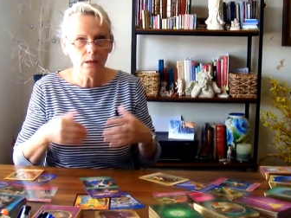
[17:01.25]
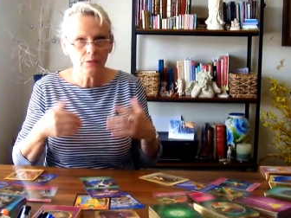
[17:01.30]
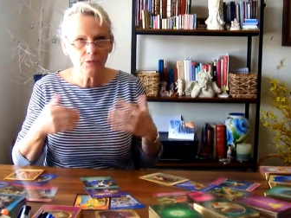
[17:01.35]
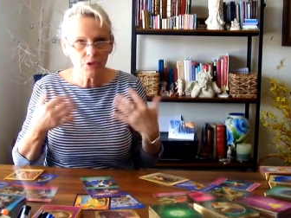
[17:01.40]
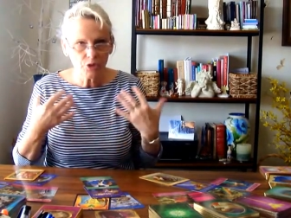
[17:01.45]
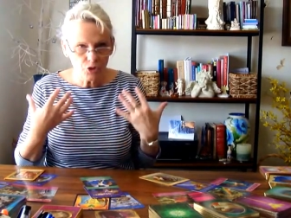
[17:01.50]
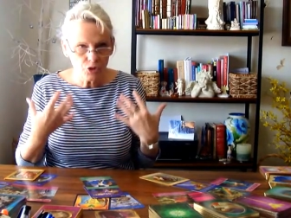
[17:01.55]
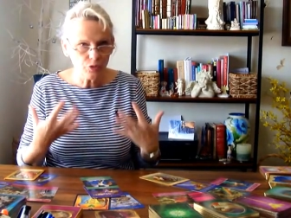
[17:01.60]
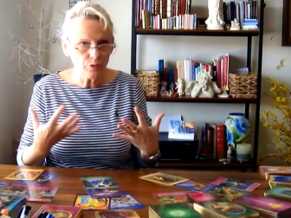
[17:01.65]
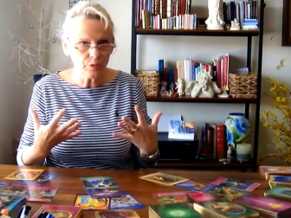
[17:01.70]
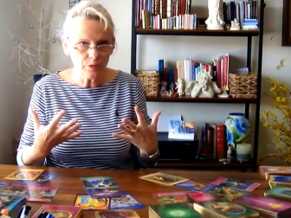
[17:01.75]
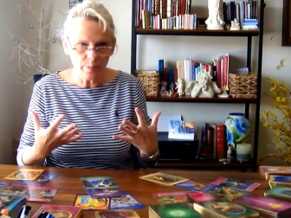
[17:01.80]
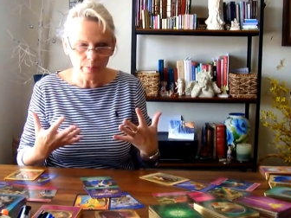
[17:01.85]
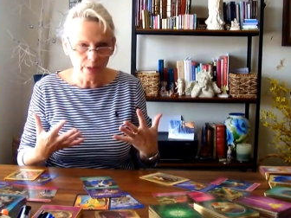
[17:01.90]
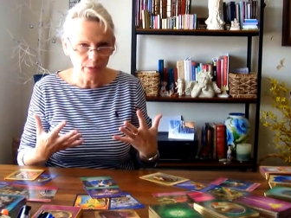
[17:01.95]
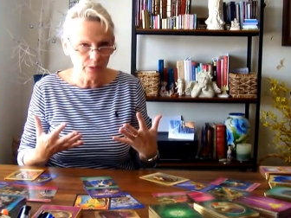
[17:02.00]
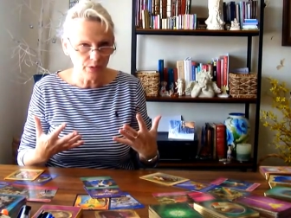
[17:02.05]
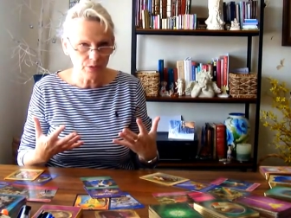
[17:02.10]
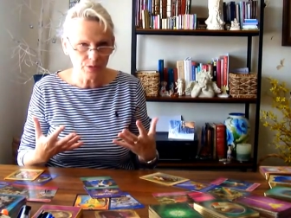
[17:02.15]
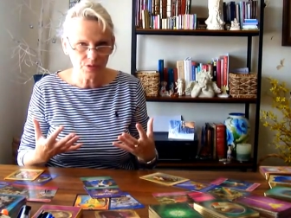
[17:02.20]
the truth
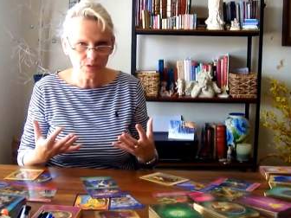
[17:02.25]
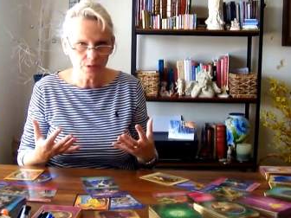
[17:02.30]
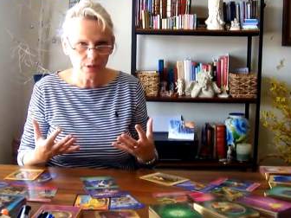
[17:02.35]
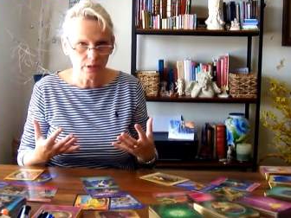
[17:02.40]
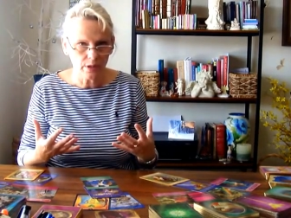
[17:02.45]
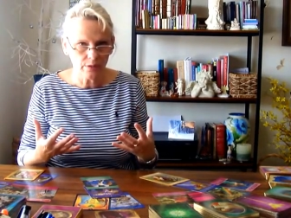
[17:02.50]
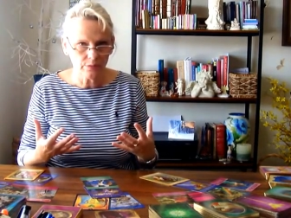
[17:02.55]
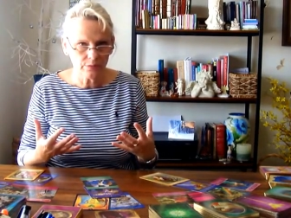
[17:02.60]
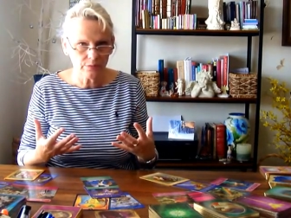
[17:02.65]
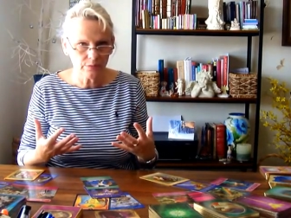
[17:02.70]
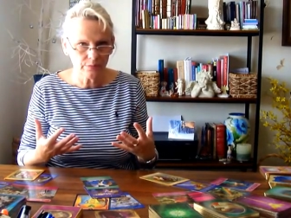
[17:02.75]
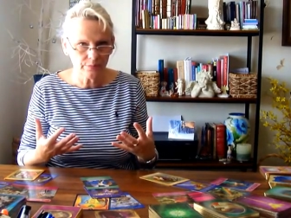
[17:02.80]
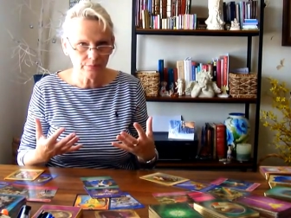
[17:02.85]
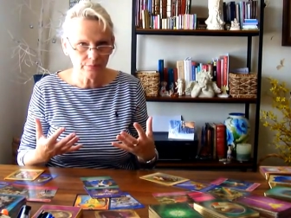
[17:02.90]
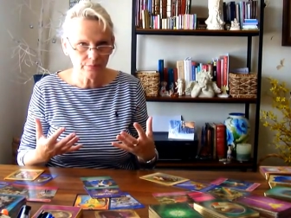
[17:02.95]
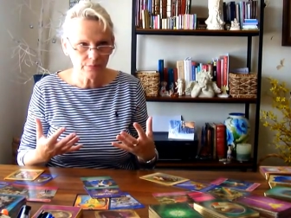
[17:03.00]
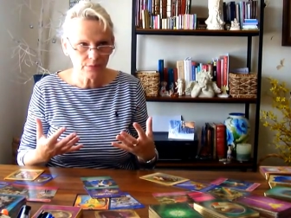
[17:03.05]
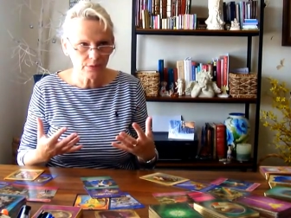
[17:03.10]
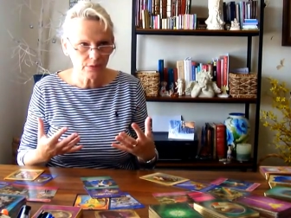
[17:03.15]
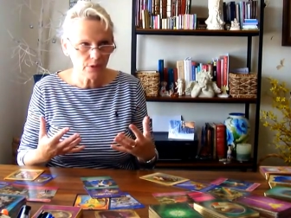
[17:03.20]
about yourself.
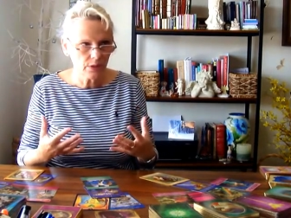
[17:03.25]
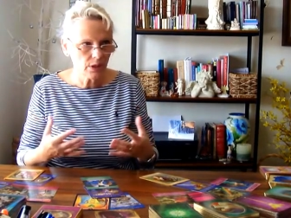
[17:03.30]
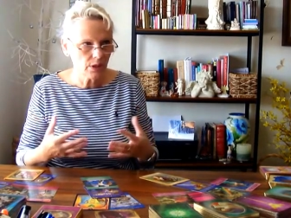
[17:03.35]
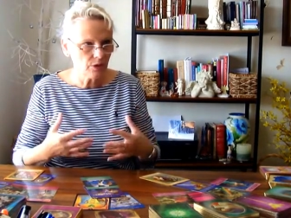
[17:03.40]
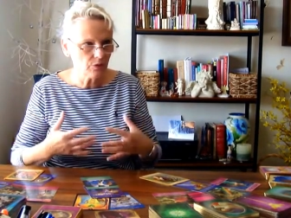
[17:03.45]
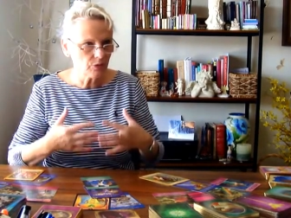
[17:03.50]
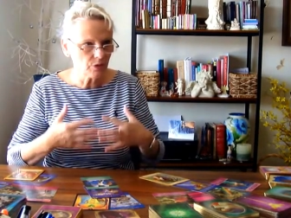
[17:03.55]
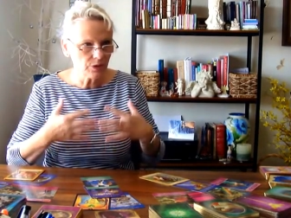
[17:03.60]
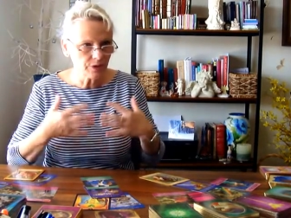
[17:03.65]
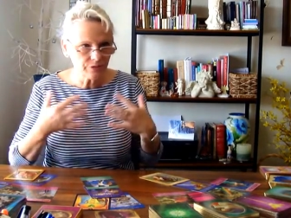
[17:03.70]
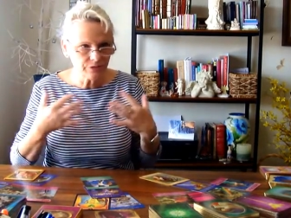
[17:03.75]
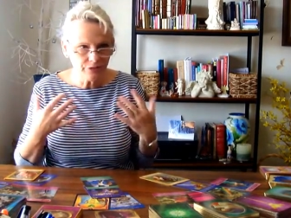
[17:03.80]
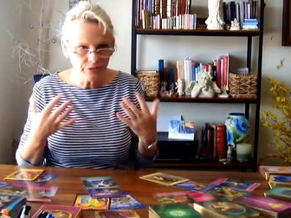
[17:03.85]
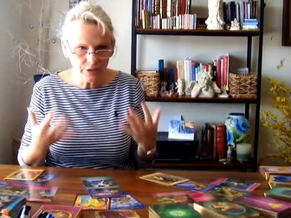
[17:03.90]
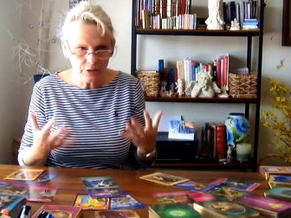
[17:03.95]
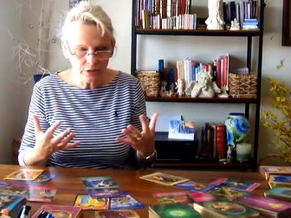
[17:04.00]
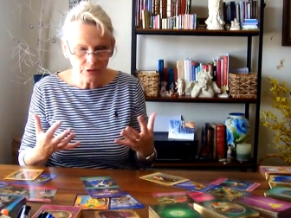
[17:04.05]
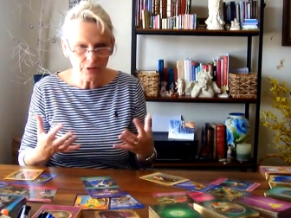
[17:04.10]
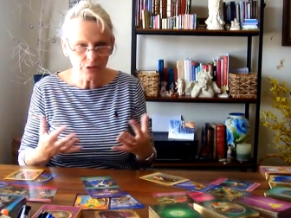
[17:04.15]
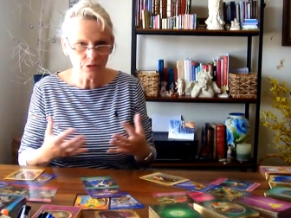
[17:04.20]

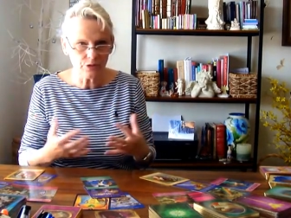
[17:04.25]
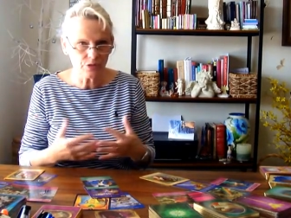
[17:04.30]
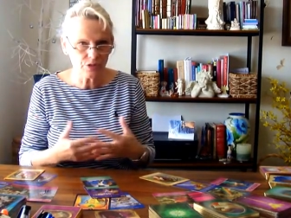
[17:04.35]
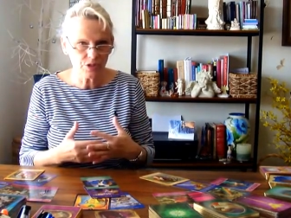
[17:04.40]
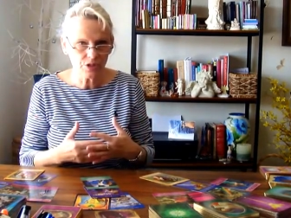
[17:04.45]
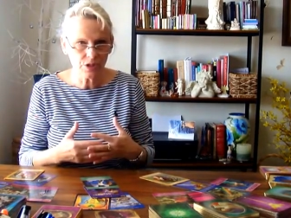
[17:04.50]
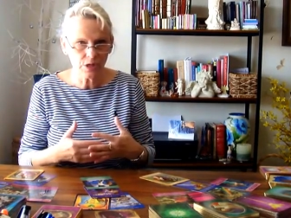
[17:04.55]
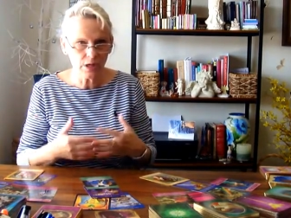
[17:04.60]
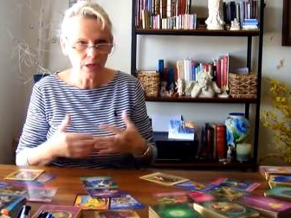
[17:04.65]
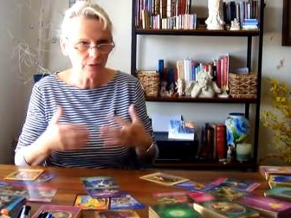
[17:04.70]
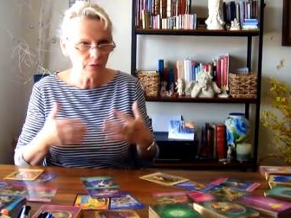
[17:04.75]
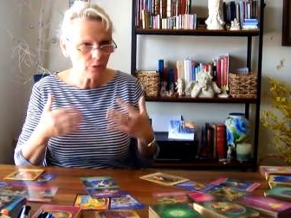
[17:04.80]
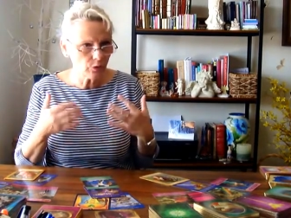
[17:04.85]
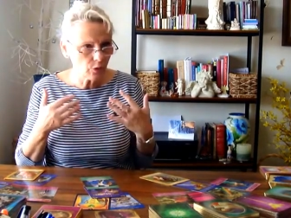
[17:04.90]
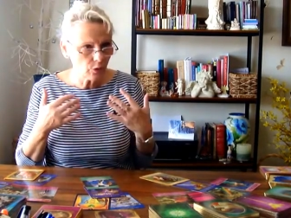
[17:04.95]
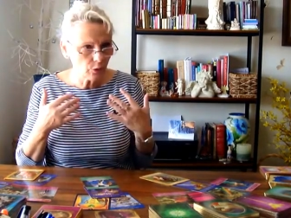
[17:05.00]
Reveal yourself